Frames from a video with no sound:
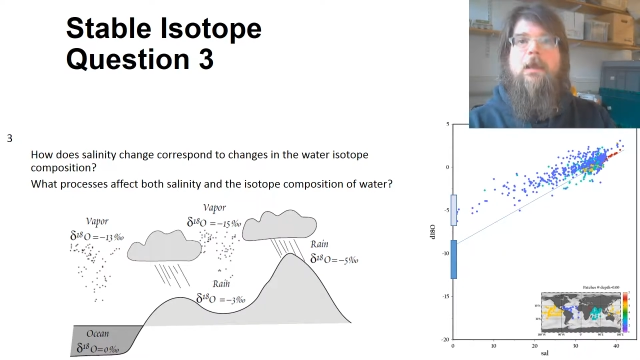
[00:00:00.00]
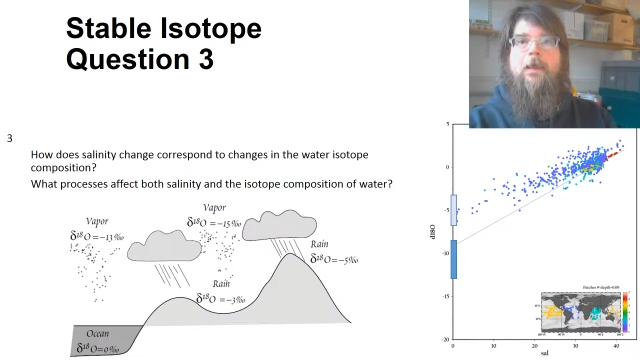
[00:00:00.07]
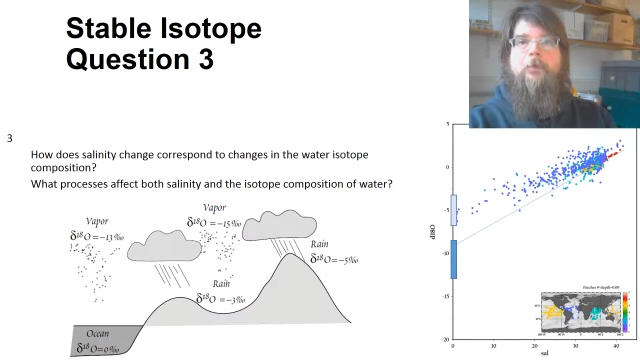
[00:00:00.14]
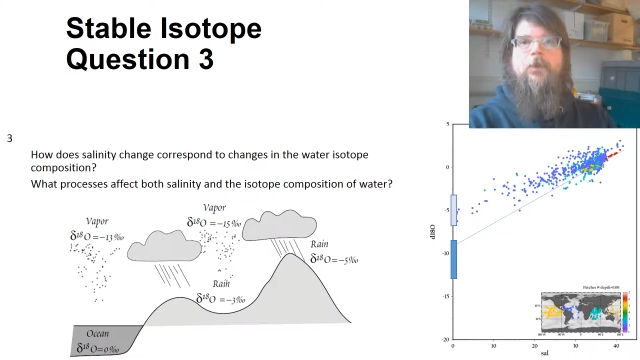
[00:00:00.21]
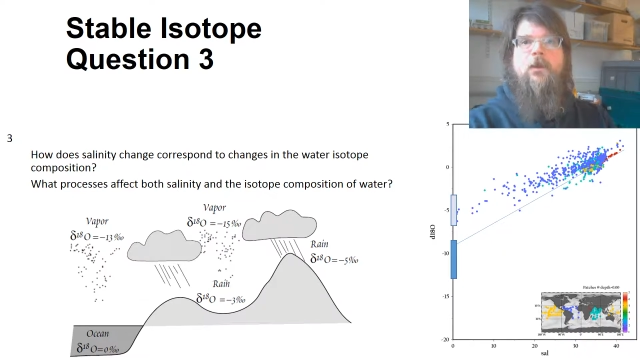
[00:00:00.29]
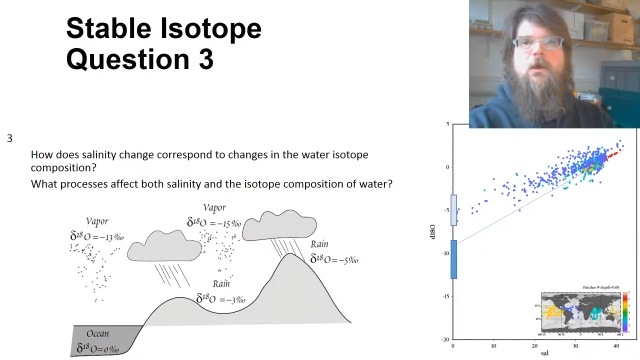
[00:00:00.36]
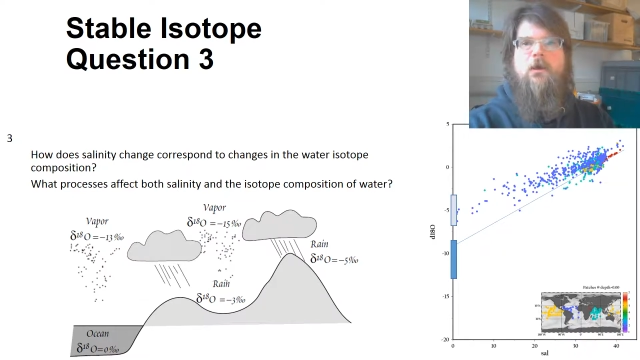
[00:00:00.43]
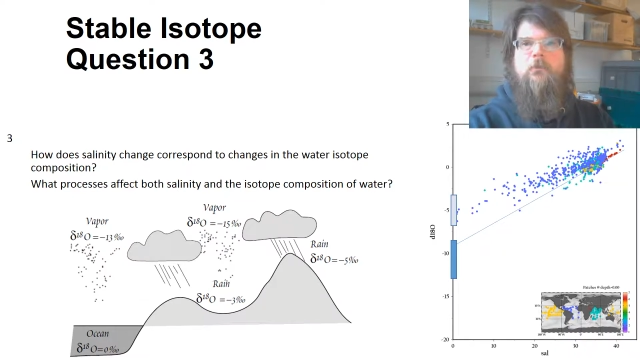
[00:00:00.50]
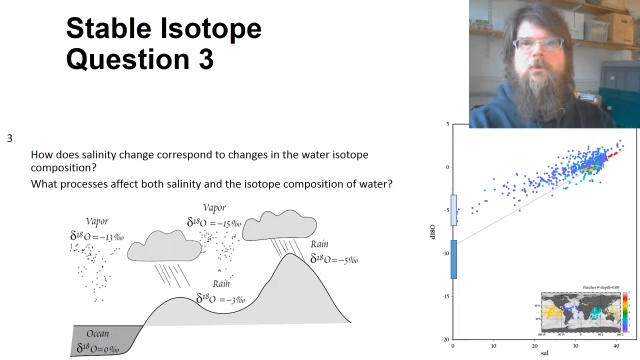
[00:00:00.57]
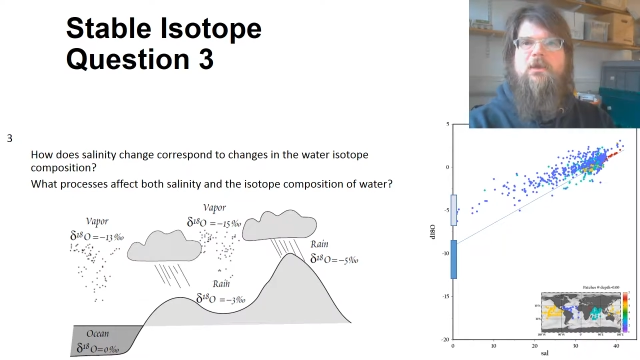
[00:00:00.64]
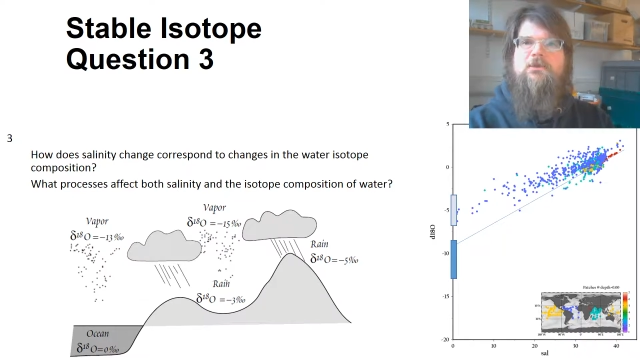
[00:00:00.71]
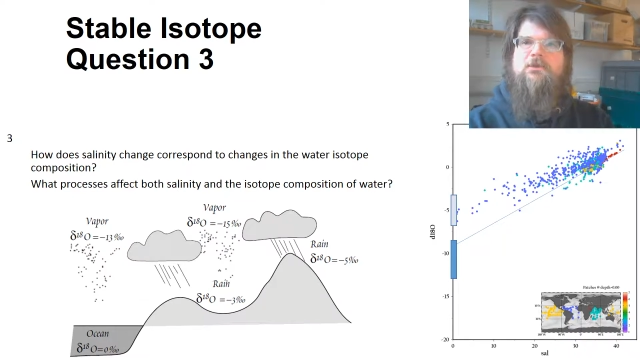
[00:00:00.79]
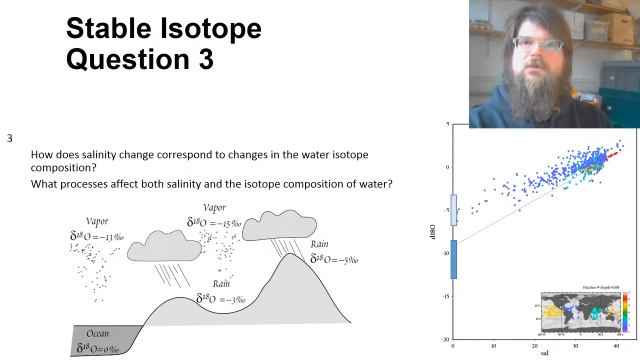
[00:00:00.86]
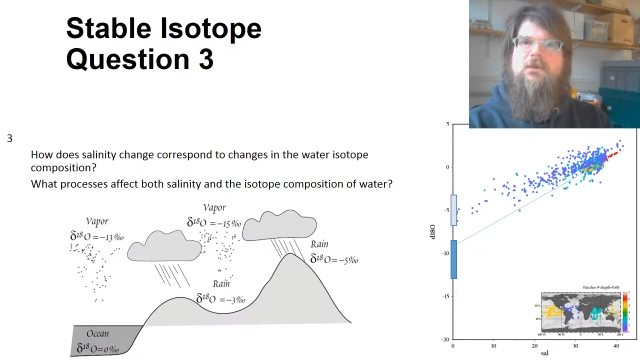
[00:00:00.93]
and the
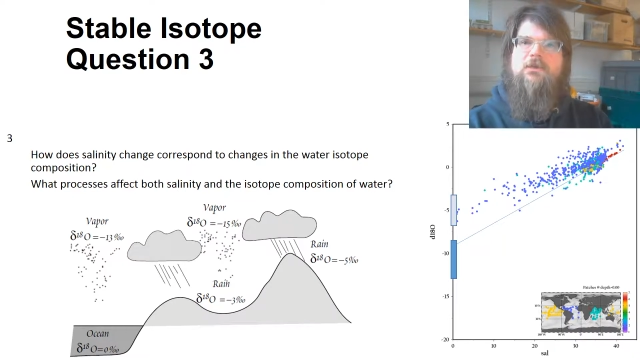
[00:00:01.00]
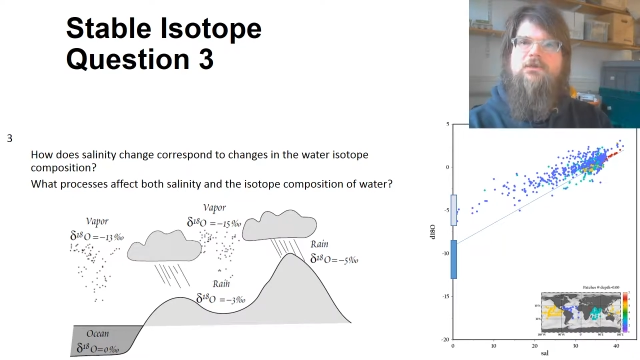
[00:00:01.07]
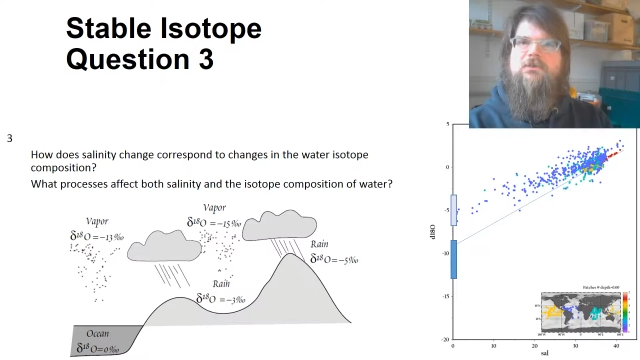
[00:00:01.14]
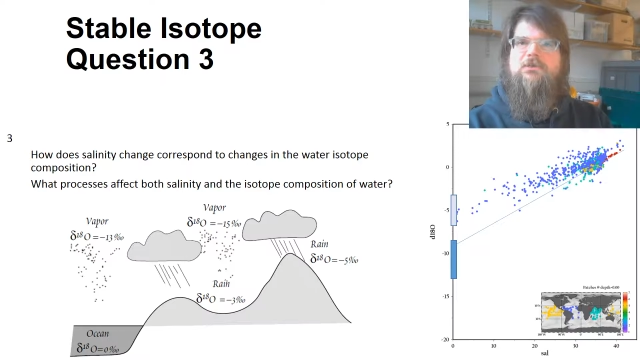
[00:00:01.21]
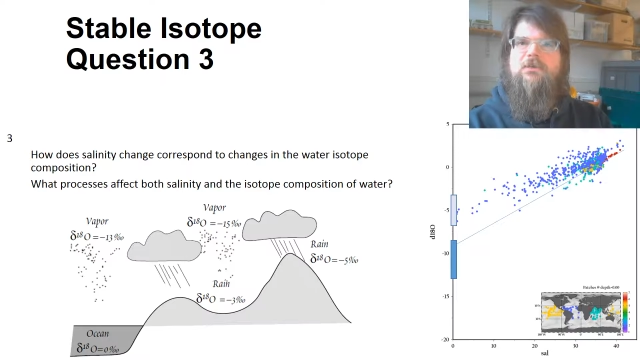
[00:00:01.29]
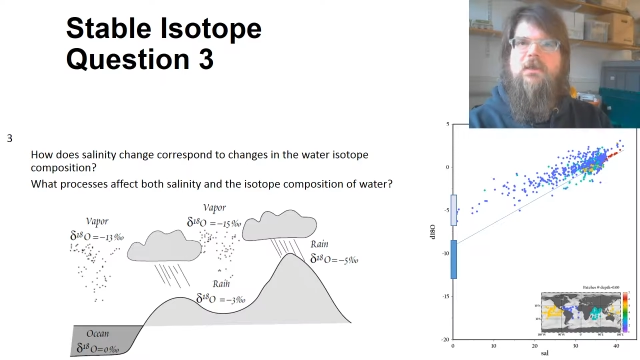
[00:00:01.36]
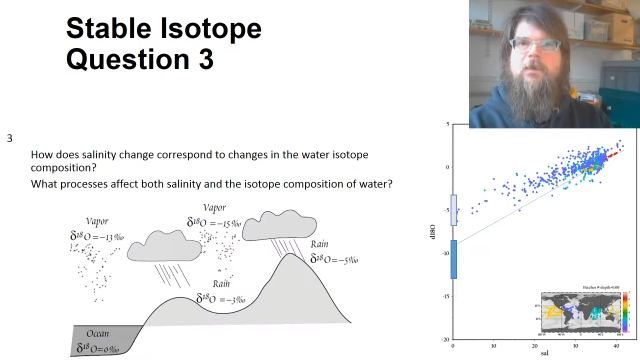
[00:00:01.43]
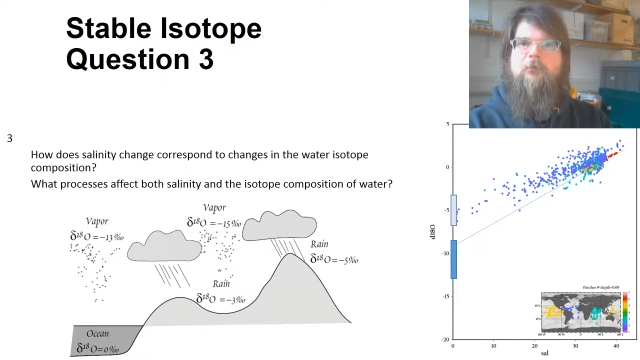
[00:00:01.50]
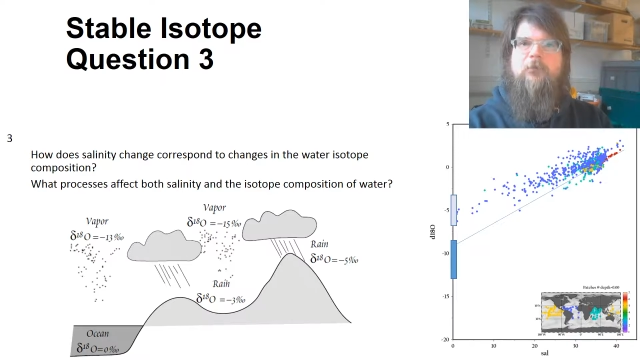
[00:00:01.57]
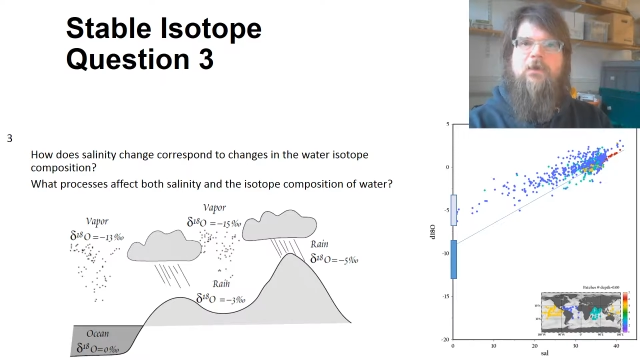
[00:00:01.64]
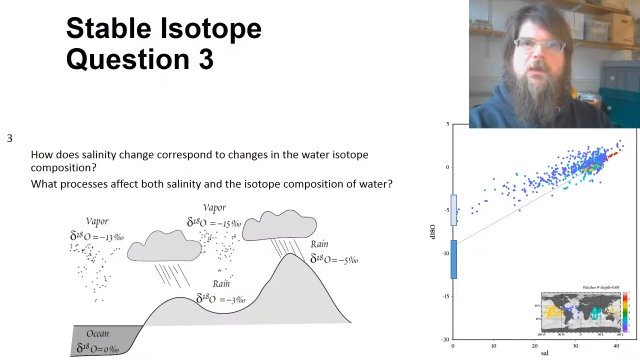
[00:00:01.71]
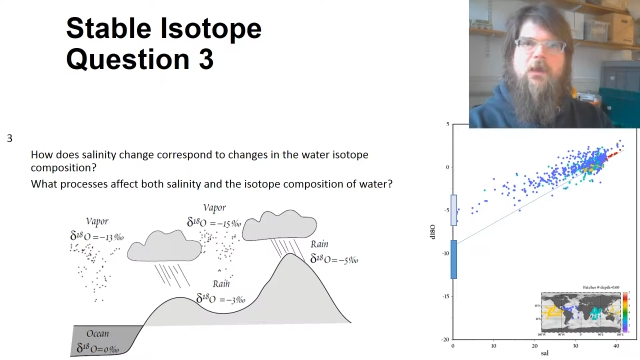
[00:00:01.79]
carbonate is the same.